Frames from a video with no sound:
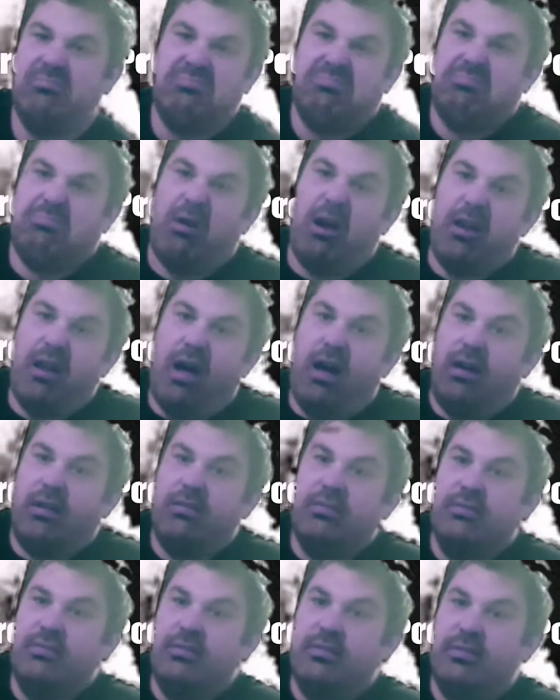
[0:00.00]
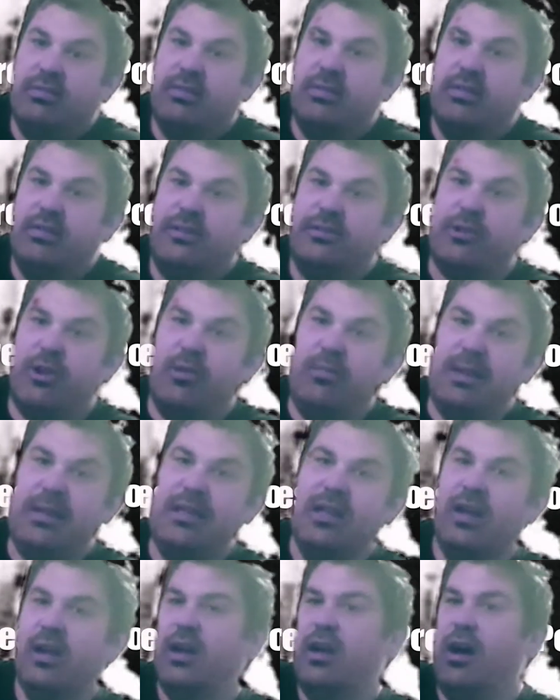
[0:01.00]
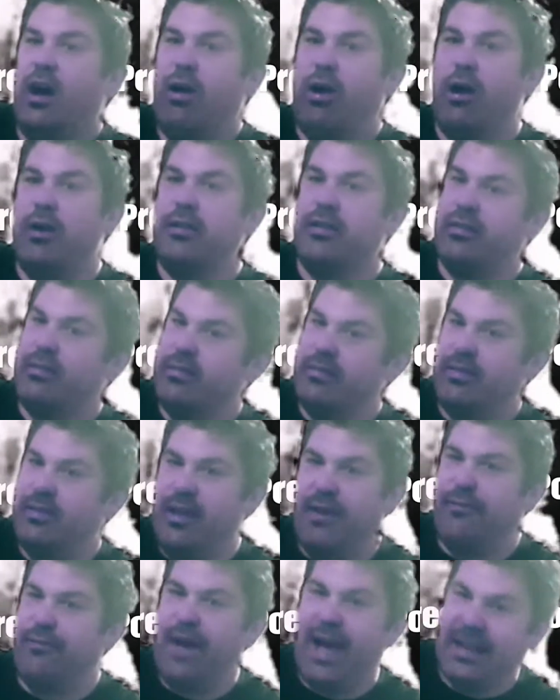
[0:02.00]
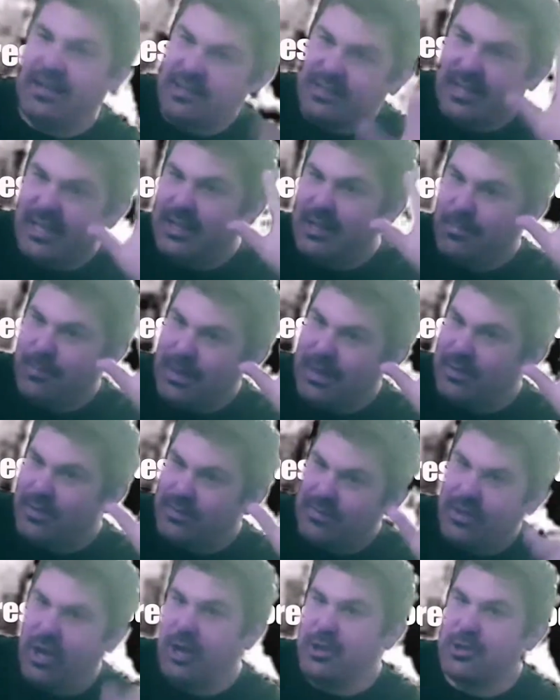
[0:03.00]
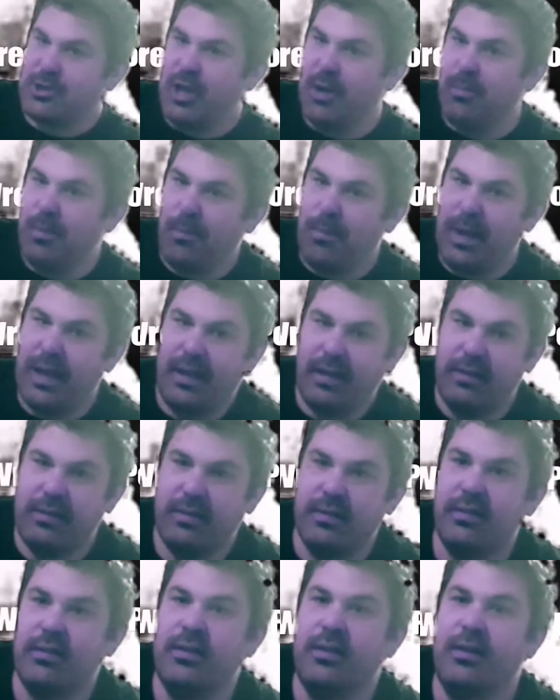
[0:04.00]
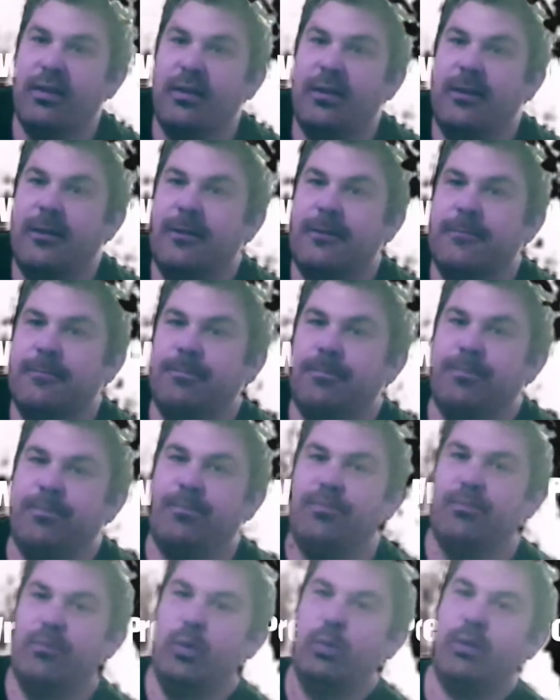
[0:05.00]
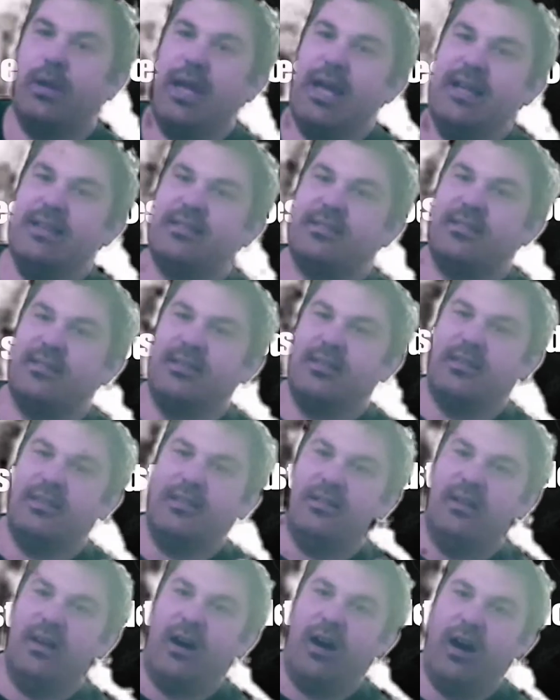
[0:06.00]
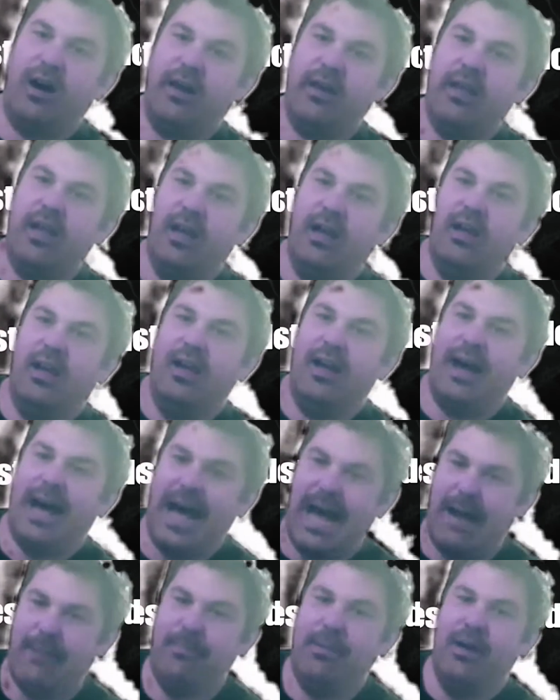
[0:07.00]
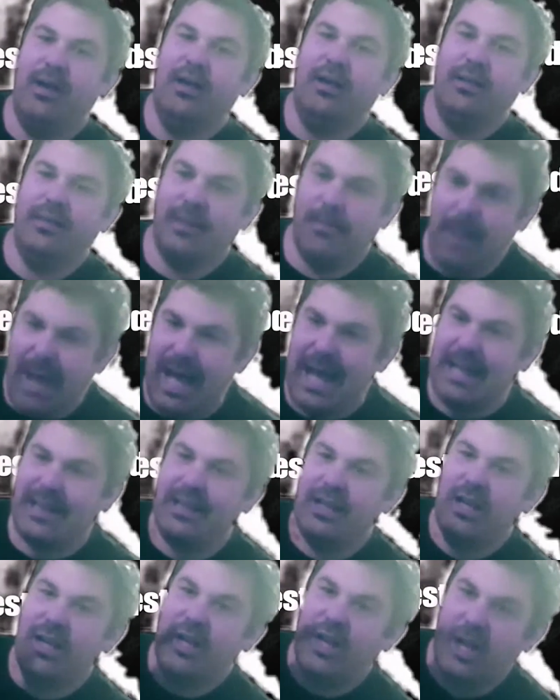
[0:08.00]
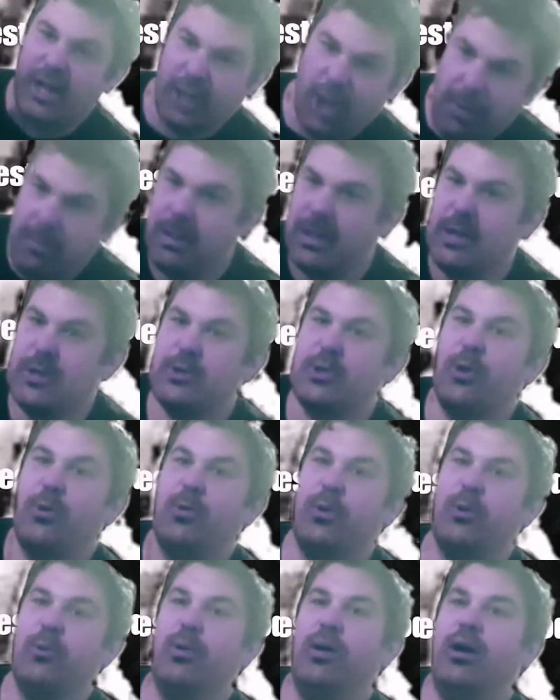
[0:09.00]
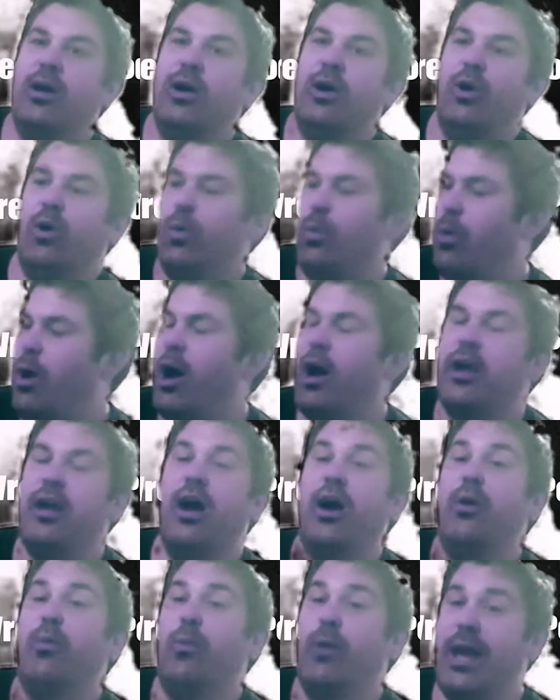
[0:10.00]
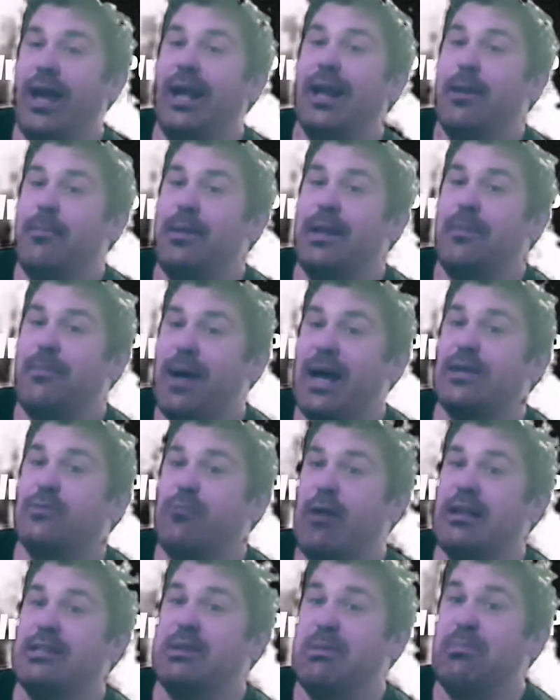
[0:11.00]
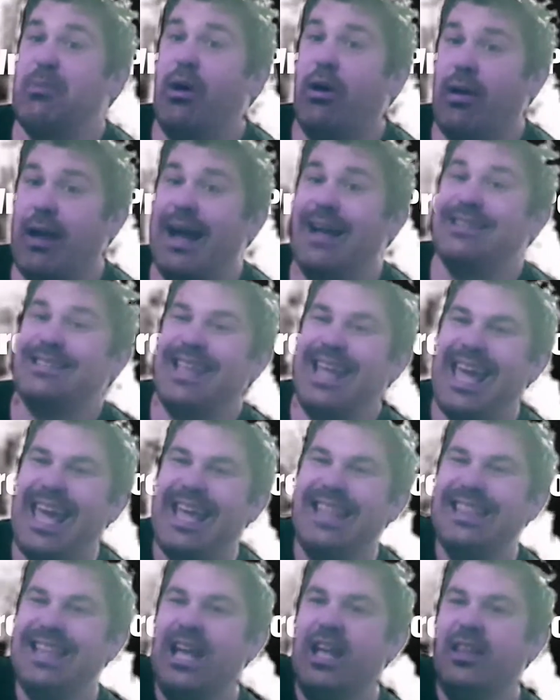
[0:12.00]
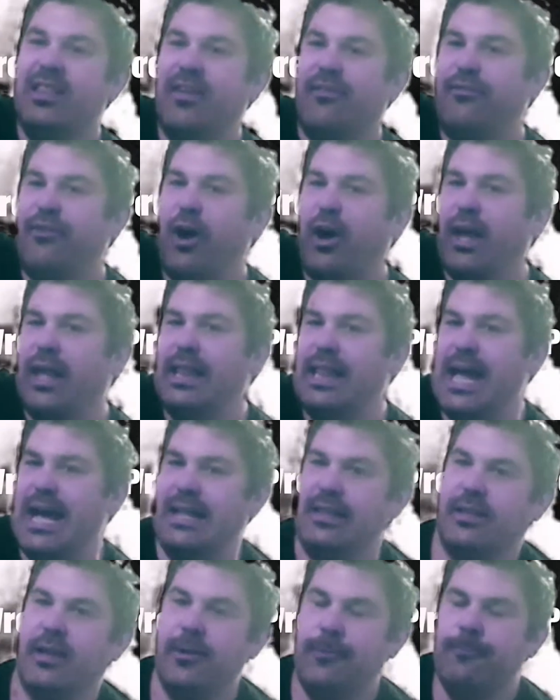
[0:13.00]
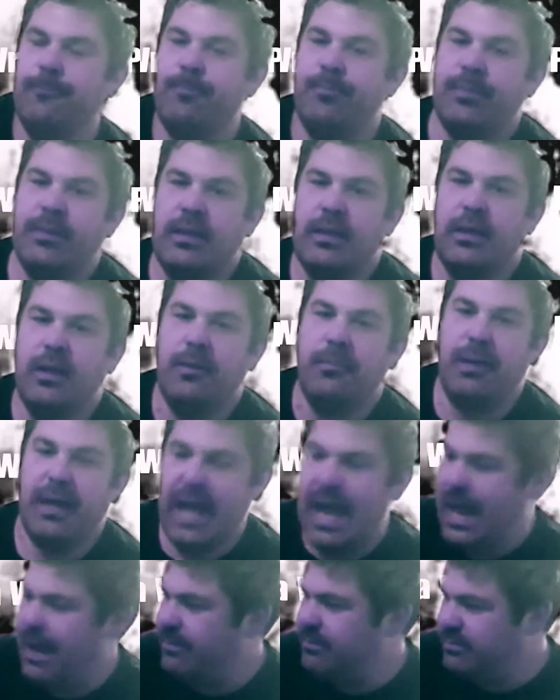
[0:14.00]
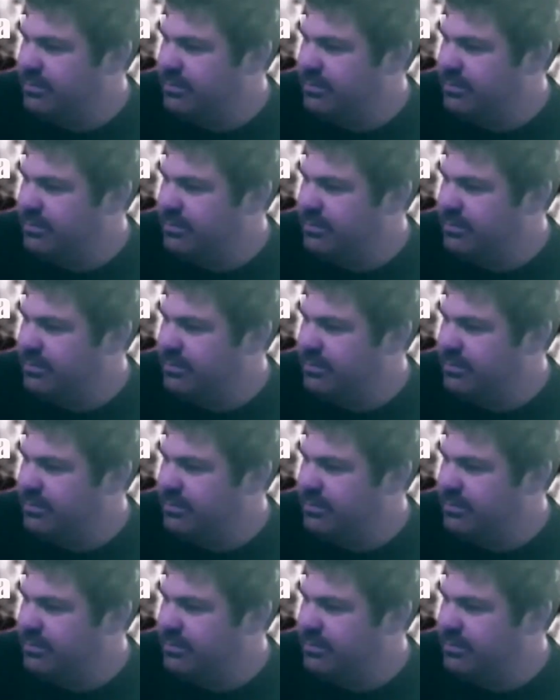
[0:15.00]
Why not? Do you know what I mean? All right, the effects need to be touched up a bit. But who cares? I am the man, and I'm gonna show you why we're gonna be the best wrestling podcast in the fucking land. But yeah,